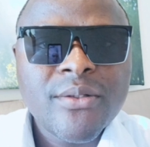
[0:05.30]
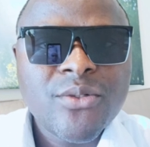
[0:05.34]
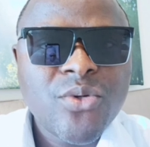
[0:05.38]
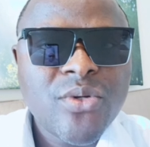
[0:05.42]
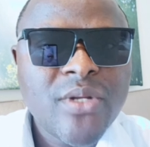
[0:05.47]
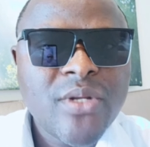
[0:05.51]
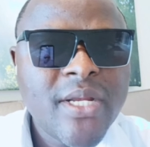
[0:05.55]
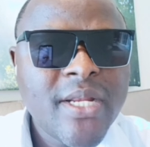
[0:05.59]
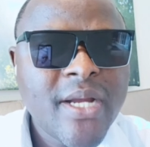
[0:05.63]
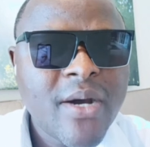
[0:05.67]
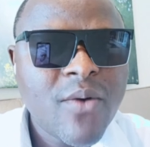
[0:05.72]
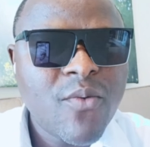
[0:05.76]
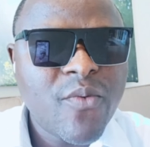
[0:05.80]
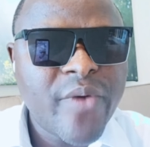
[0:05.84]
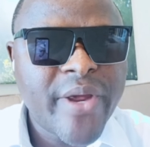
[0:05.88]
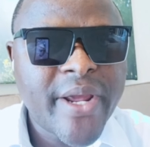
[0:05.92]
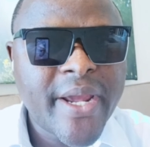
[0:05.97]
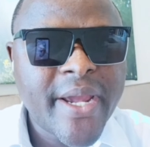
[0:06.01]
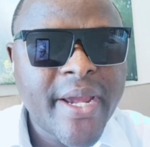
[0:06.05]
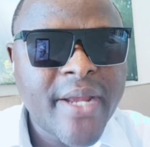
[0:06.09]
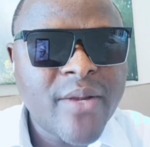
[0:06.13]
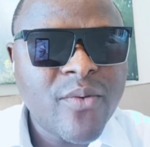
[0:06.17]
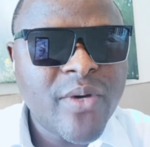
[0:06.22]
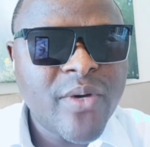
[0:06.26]
Today na
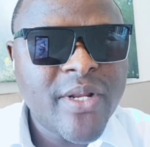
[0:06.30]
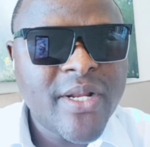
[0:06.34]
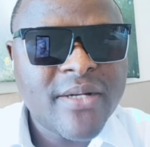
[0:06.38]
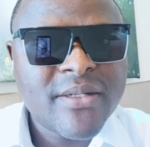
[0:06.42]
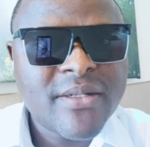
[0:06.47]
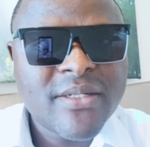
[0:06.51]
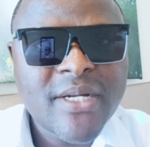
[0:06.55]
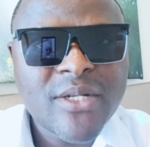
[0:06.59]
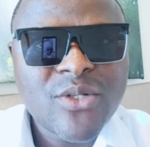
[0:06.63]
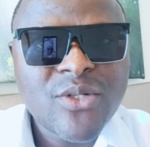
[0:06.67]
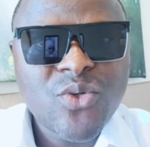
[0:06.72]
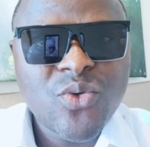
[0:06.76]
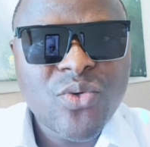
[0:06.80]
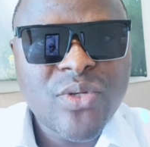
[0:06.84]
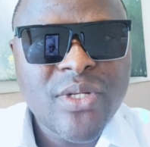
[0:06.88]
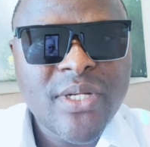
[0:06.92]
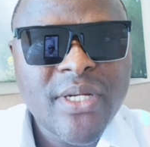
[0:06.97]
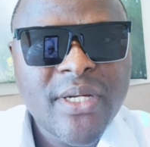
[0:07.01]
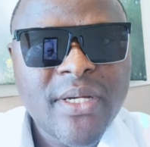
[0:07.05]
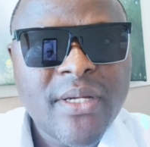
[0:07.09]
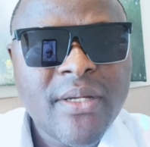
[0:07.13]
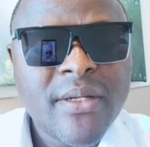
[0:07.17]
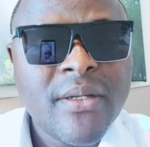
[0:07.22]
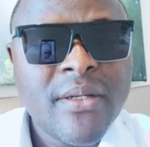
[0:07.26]
weekend, when a
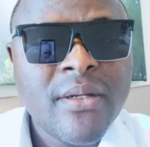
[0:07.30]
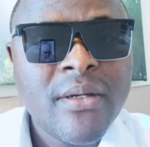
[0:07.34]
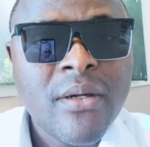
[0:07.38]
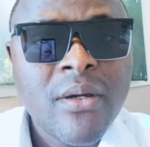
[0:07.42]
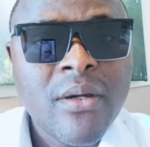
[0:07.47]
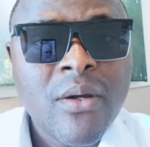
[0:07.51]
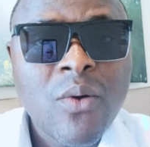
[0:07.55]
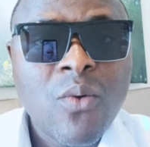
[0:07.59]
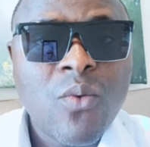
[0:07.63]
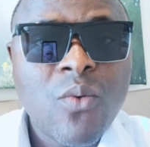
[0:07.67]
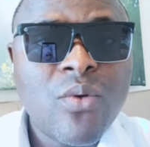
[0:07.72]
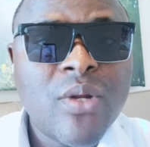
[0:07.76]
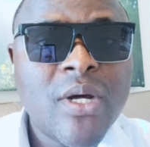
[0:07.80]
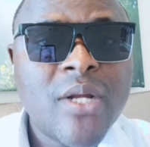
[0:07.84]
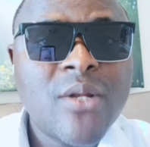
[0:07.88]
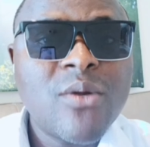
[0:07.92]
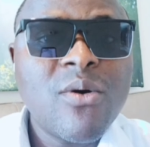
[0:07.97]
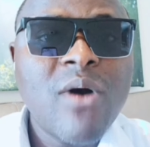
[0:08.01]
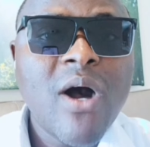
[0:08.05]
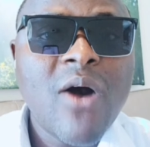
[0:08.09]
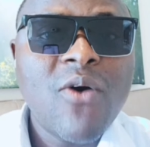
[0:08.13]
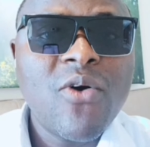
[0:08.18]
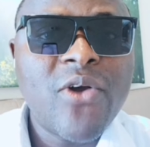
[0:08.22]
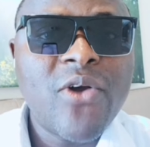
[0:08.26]
Saturday, when I
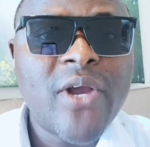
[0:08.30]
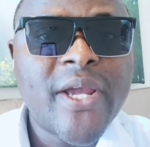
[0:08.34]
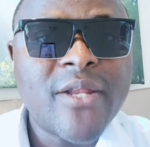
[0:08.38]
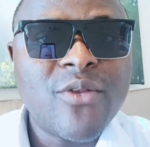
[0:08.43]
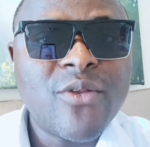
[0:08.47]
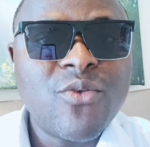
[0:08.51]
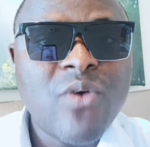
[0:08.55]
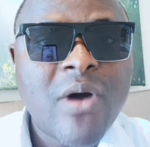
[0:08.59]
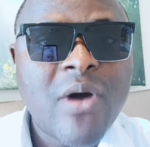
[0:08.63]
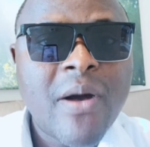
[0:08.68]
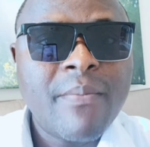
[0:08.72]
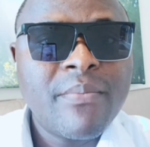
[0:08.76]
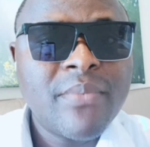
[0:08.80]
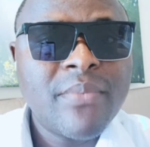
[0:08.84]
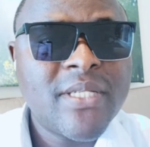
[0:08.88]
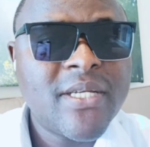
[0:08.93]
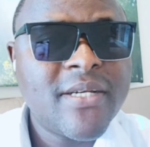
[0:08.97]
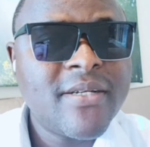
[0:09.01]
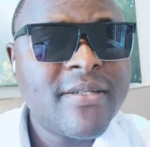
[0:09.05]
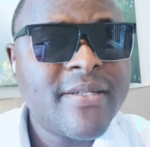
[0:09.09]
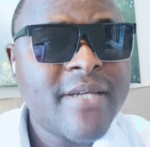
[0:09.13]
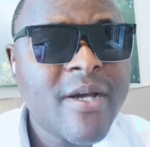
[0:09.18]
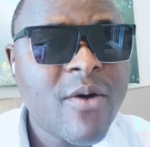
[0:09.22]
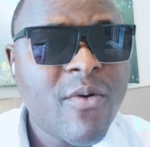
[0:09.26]
know how we can do them,
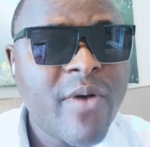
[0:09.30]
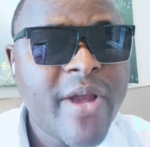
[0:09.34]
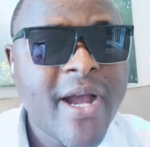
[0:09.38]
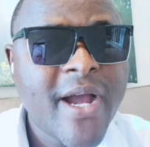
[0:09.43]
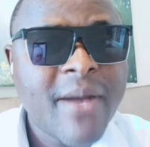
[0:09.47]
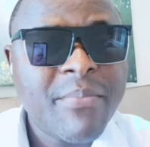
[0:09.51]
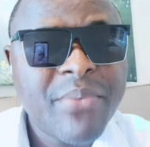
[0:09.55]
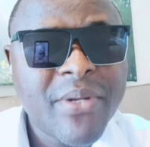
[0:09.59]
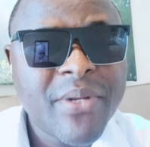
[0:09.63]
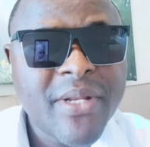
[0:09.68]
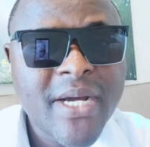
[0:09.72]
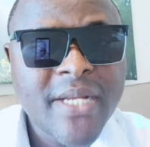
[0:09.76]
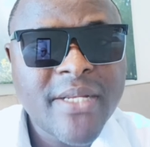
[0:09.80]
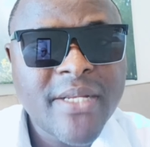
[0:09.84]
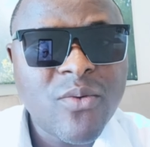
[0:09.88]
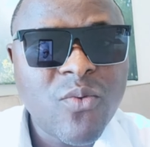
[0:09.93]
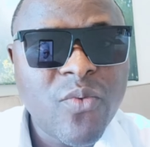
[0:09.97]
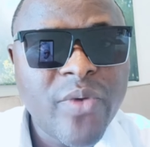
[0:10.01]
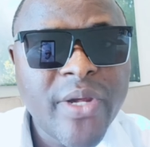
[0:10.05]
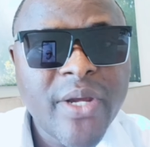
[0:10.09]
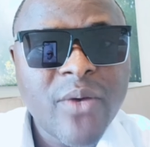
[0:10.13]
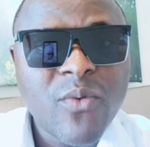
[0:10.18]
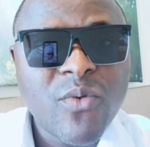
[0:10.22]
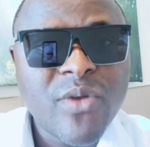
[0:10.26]
things are way happening at the
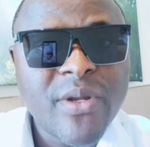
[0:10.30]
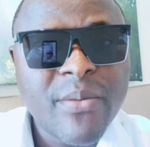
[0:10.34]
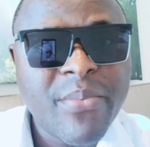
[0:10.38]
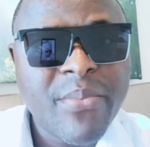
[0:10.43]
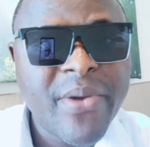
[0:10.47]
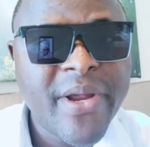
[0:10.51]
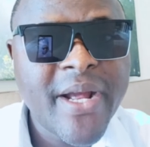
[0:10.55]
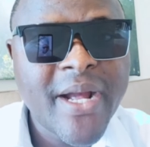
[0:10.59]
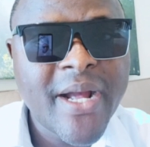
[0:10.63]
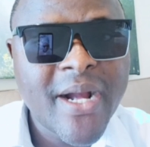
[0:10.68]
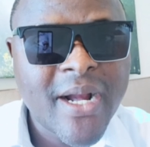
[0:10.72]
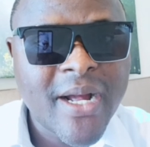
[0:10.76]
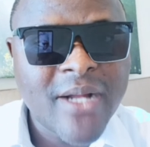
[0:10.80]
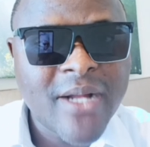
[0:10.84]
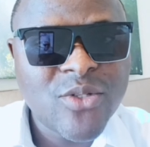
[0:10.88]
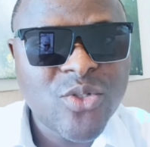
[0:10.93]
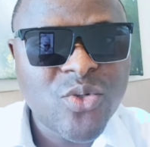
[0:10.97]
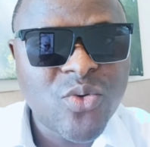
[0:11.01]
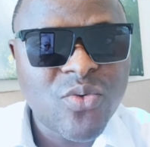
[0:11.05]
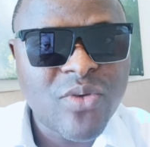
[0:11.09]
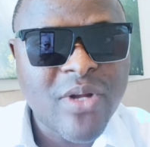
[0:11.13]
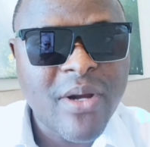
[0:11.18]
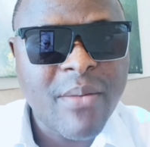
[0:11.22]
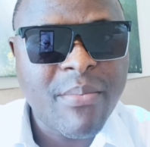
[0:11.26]
week, could they bring a
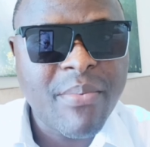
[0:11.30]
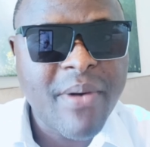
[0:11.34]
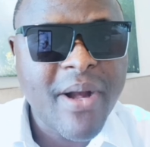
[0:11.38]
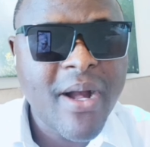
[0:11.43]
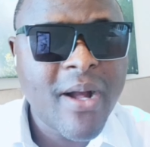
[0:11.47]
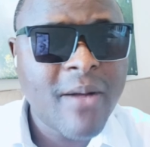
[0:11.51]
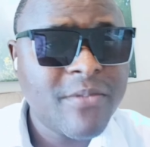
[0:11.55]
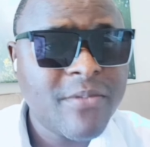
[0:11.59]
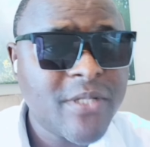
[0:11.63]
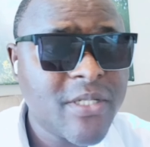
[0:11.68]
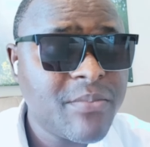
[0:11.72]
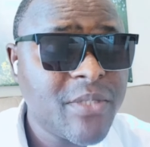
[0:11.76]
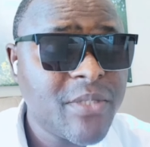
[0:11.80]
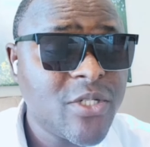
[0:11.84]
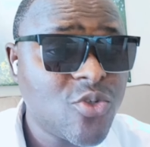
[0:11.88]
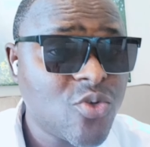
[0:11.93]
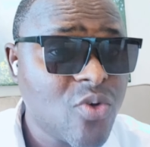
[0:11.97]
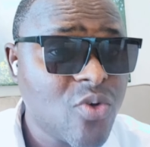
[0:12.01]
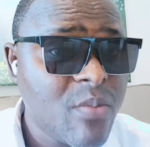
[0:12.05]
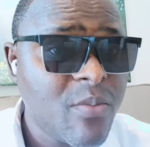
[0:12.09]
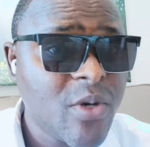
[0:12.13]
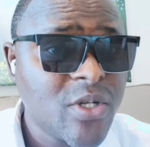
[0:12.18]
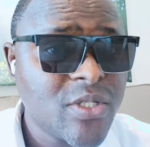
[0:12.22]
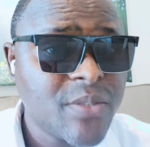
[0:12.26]
canto? Now perhaps it be
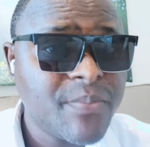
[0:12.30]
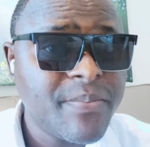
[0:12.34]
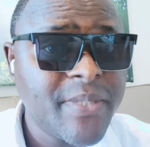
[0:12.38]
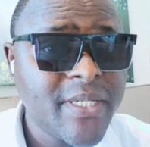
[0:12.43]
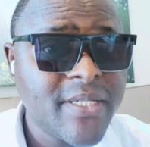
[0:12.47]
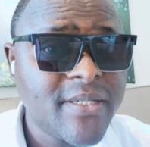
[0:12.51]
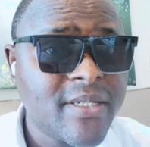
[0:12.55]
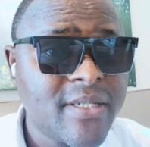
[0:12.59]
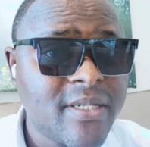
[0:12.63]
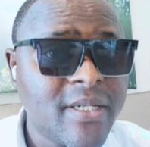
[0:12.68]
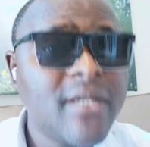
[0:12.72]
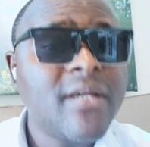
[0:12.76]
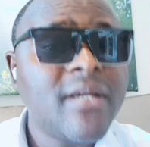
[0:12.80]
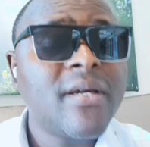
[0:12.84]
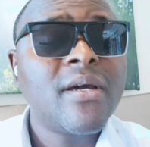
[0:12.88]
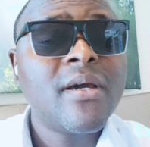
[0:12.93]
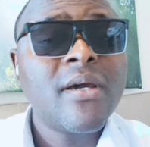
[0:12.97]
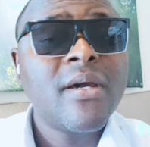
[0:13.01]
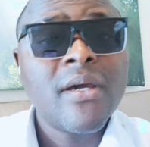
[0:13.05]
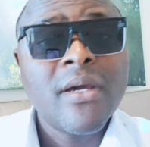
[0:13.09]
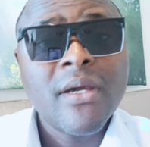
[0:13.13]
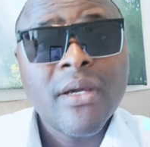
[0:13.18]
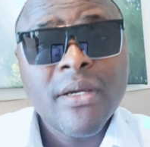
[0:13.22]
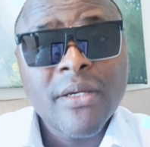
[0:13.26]
so much busy,
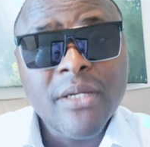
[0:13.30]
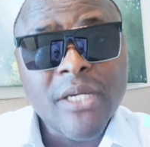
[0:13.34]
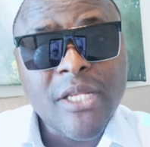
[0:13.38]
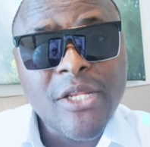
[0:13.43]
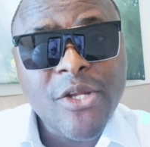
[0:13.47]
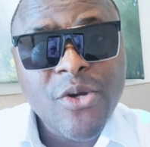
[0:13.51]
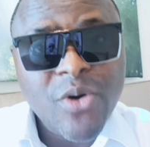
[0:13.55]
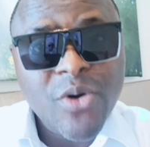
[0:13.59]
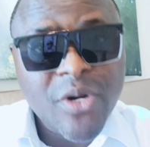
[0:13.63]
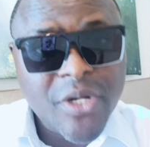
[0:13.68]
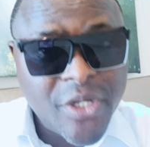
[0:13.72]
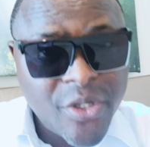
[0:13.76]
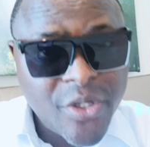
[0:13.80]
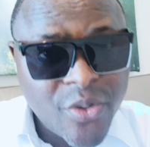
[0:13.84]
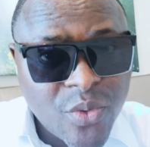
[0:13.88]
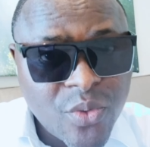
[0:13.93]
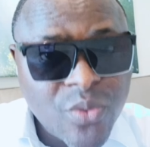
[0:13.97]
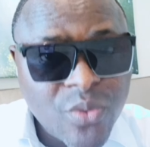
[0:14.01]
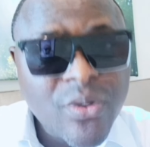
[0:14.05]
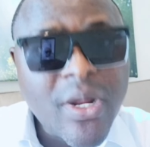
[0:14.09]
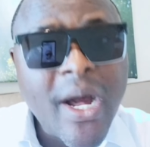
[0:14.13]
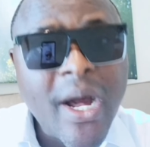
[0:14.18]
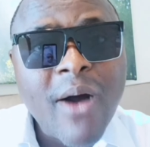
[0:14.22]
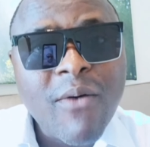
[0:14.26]
you do on
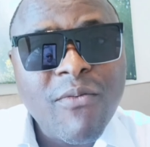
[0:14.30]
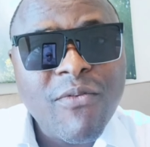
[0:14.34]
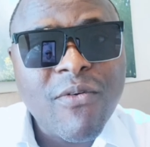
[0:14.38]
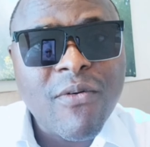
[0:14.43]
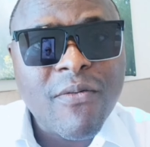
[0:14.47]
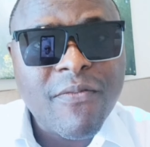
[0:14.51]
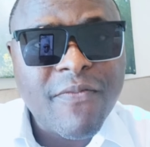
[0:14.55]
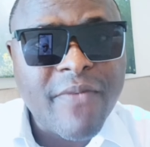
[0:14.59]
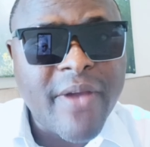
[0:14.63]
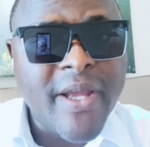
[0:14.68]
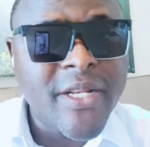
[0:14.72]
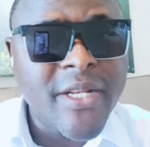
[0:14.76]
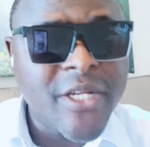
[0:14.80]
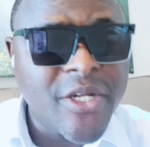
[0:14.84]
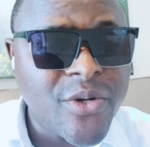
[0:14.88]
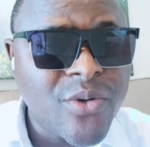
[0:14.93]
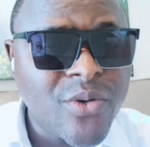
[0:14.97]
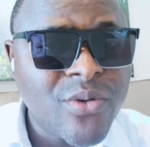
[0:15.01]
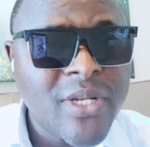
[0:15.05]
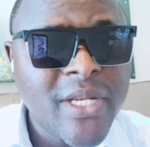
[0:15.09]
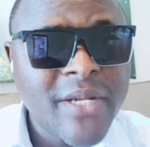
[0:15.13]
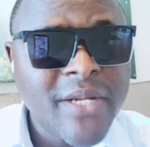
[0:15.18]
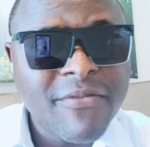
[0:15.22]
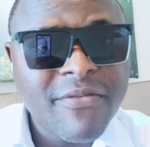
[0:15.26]
your own, how for fun
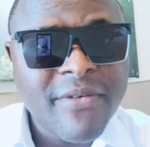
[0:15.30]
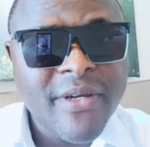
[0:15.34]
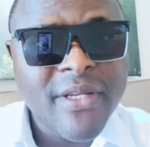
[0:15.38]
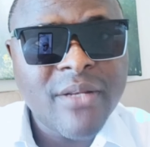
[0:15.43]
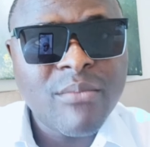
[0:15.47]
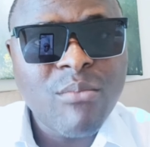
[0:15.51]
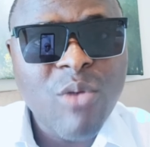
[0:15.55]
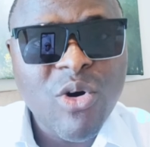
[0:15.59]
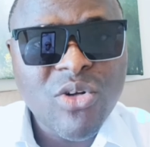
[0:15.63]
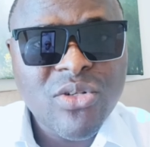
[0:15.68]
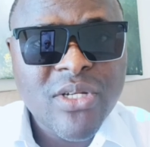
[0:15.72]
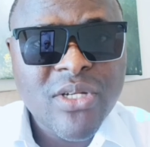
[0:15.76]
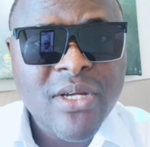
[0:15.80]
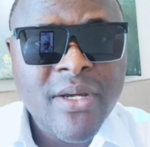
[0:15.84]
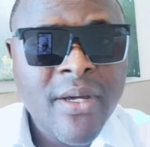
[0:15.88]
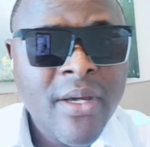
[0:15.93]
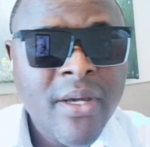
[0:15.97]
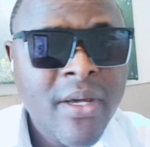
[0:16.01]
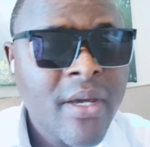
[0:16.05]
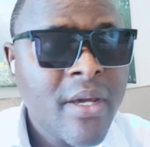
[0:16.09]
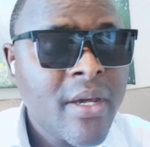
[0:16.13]
your own living, but